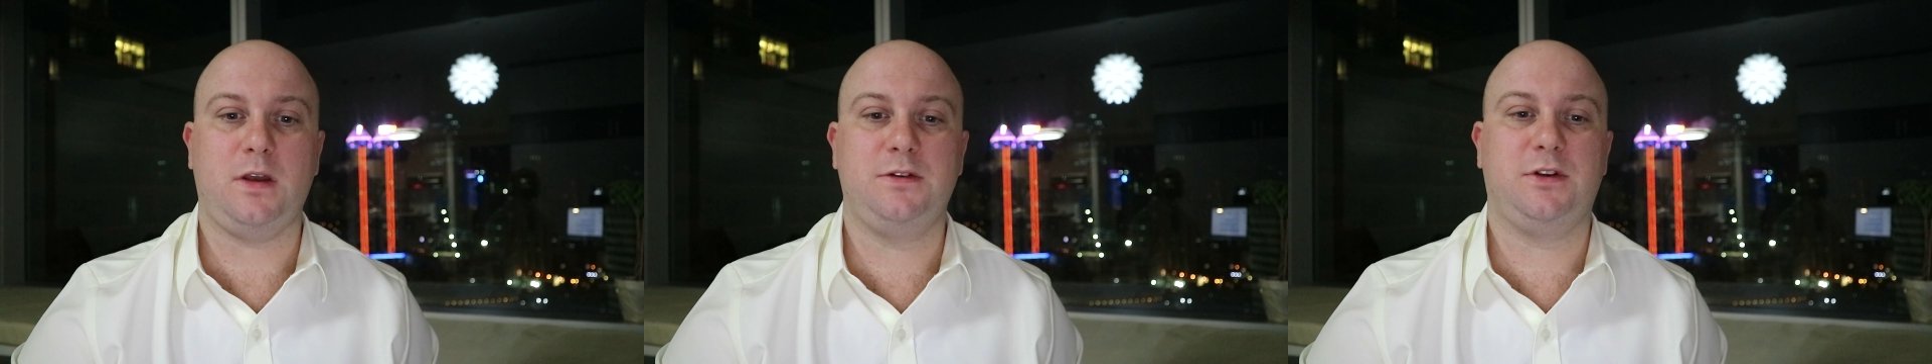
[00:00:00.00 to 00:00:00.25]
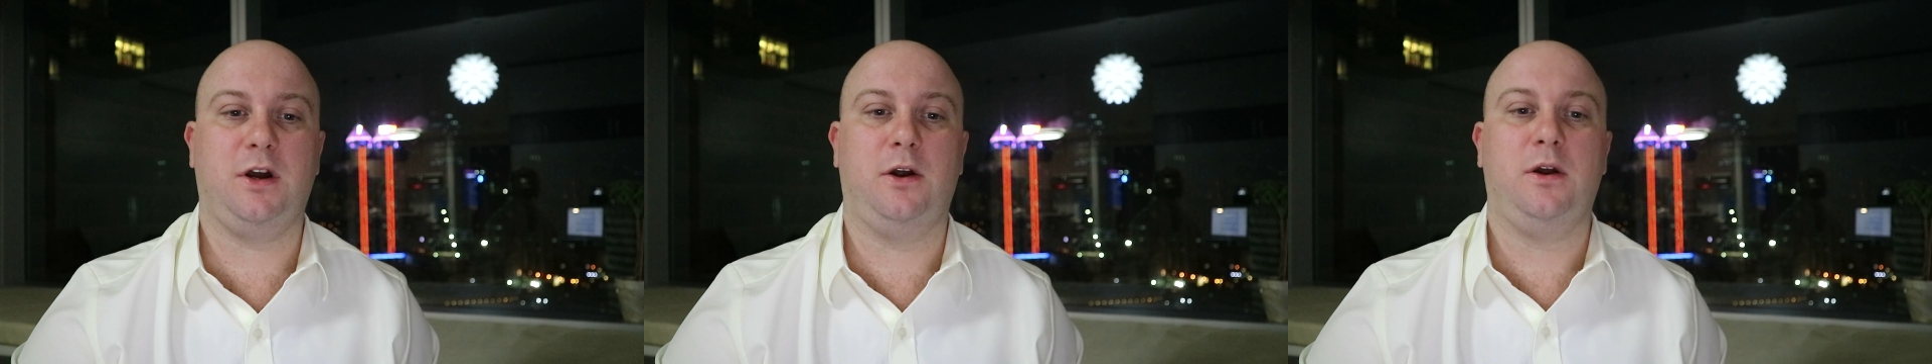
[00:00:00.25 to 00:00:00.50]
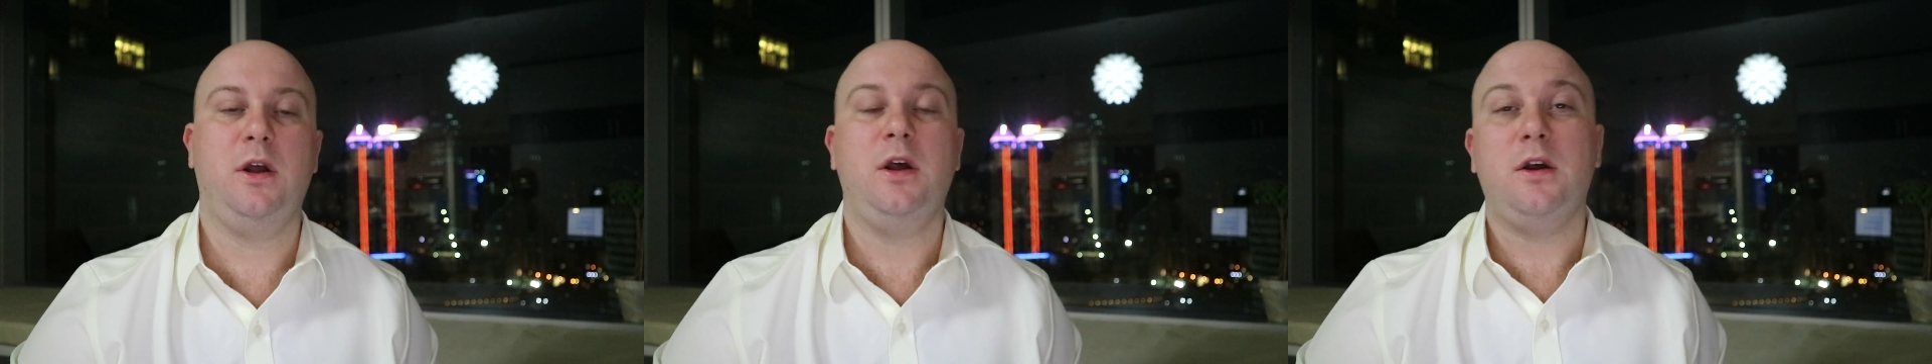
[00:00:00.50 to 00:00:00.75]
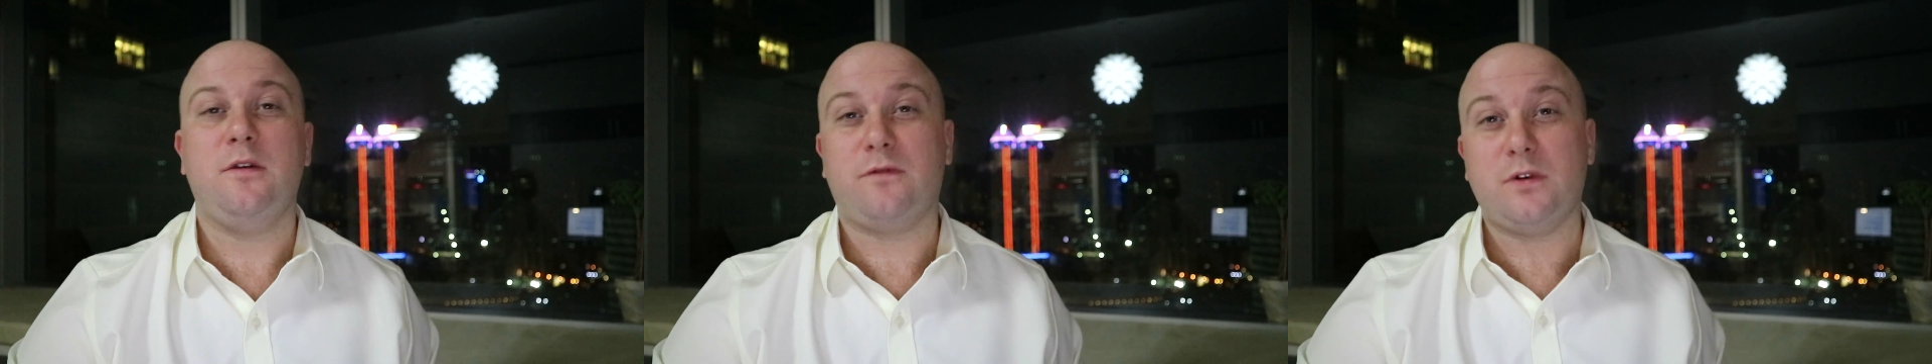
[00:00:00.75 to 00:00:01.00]
So,
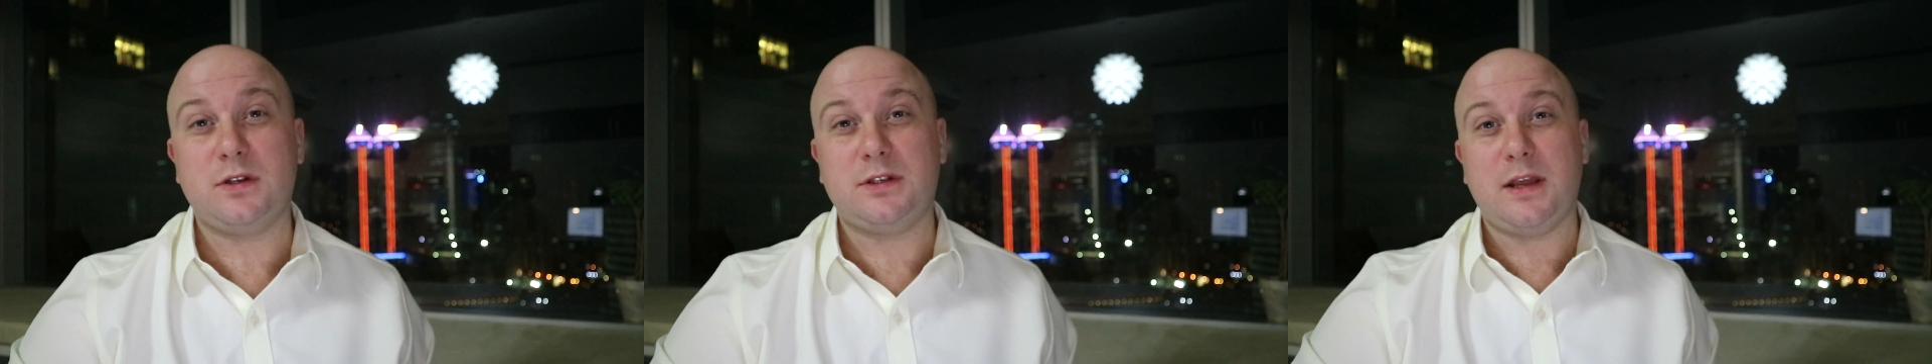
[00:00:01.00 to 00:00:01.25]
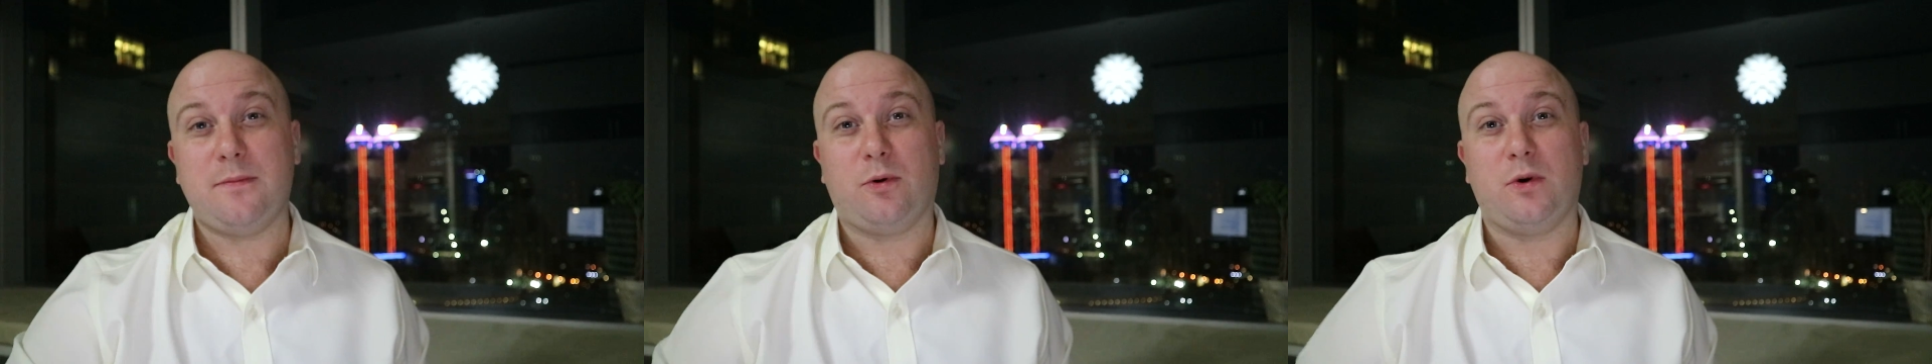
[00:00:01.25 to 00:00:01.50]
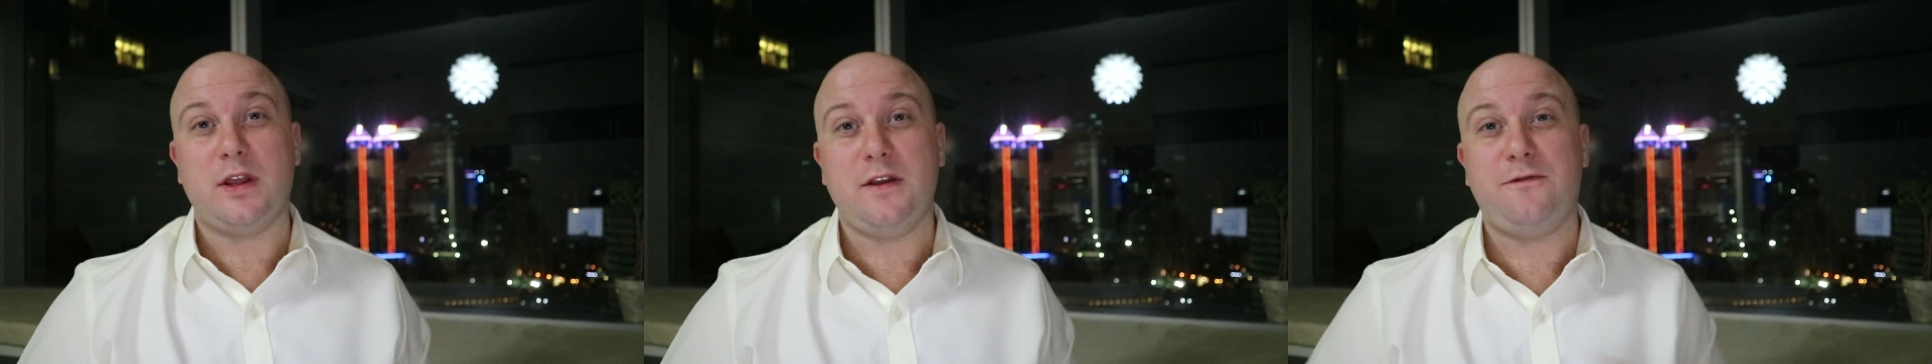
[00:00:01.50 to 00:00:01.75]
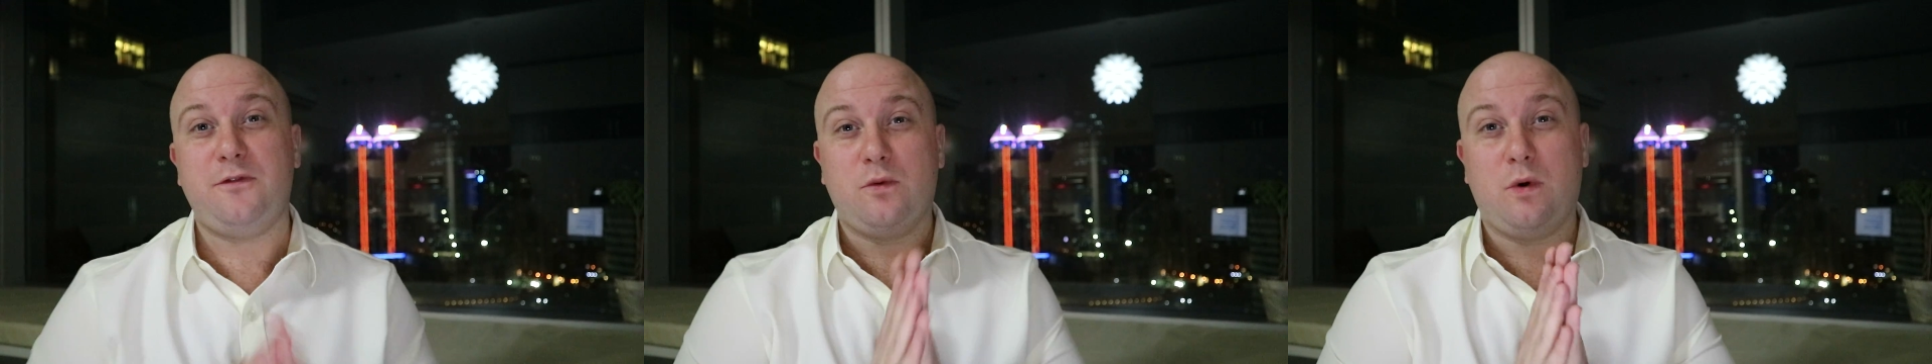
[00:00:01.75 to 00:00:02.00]
for example,
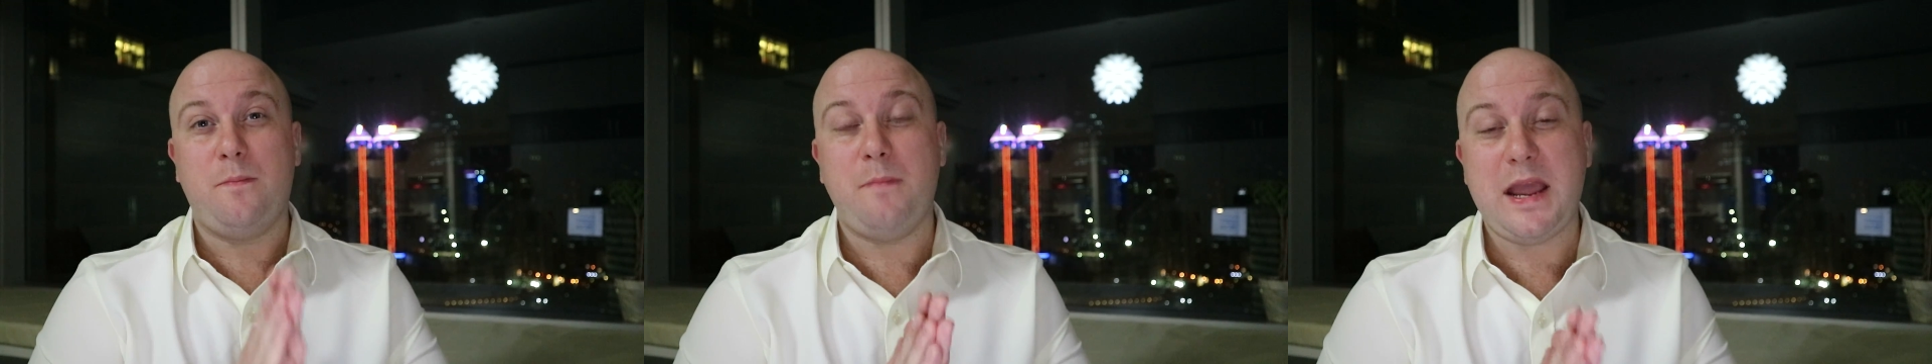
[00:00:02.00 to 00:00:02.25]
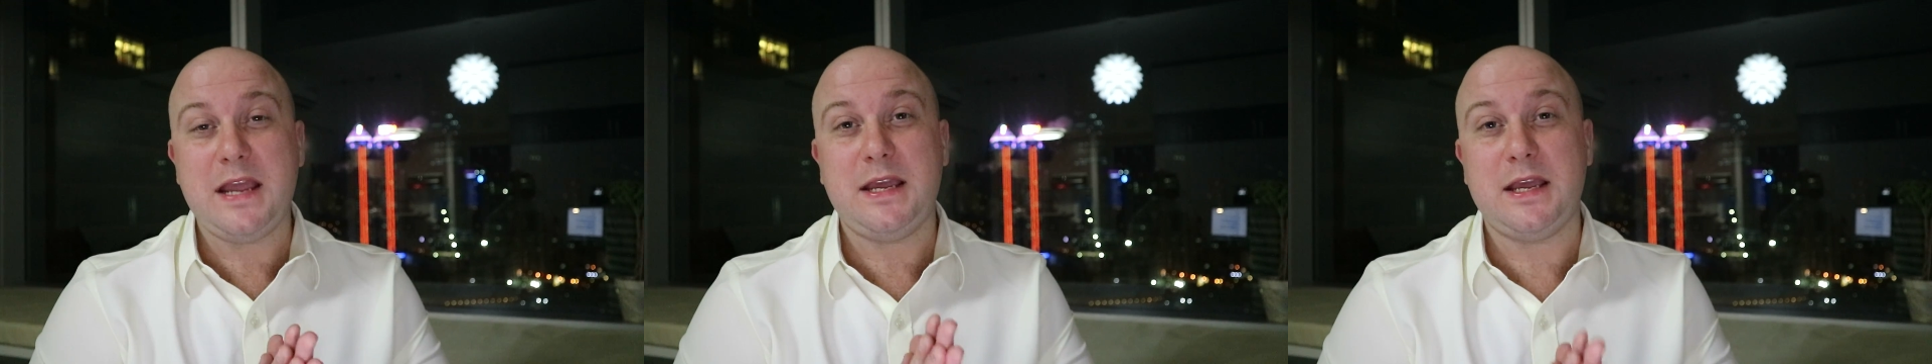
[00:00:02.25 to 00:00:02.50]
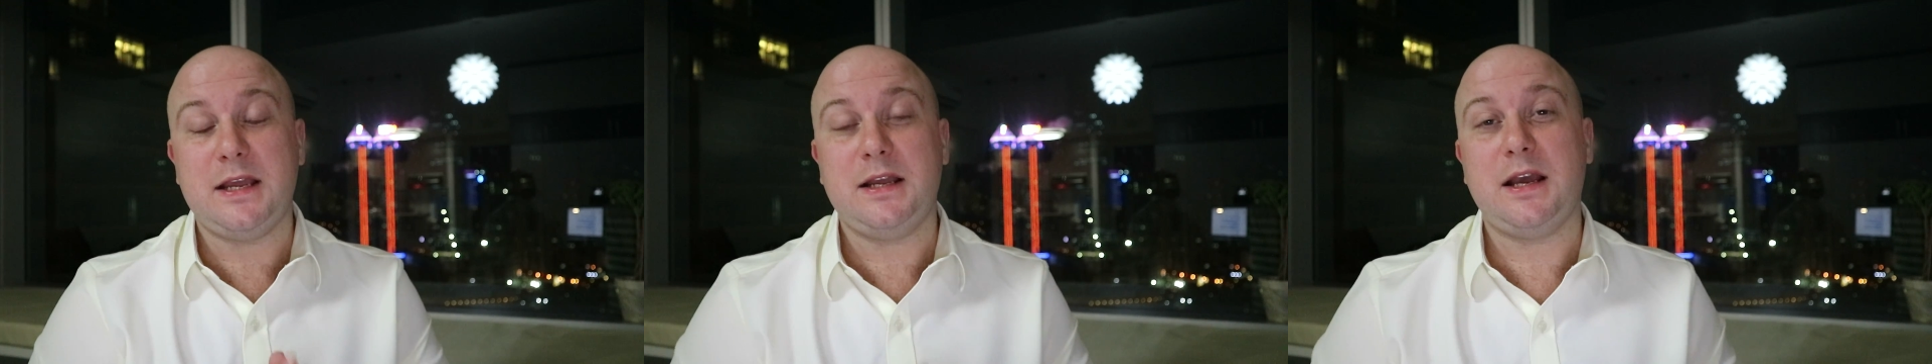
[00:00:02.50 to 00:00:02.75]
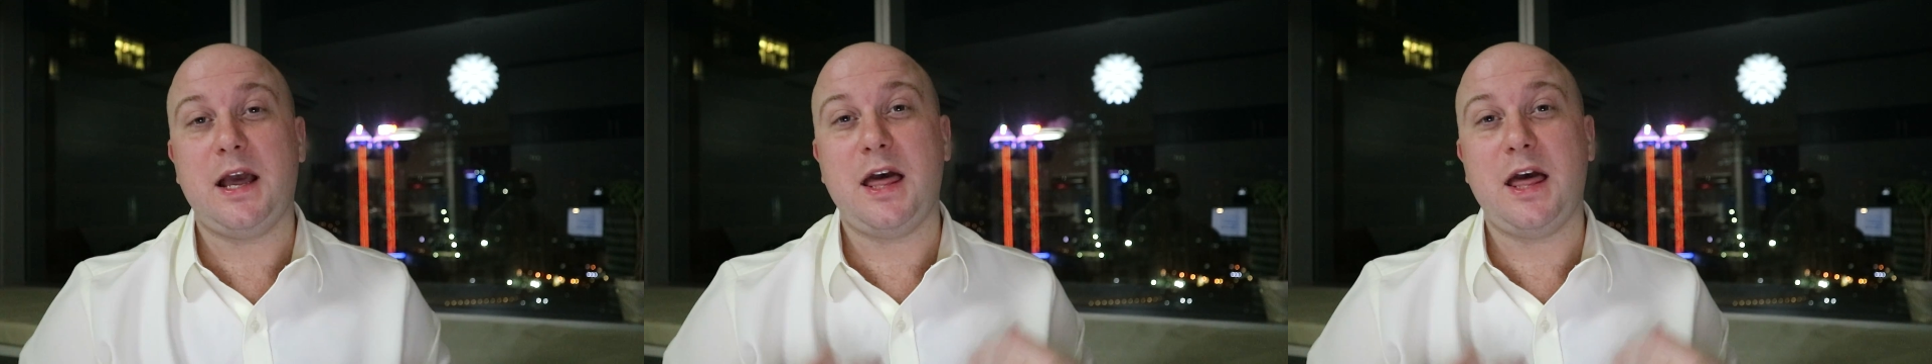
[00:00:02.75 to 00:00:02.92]
if you were making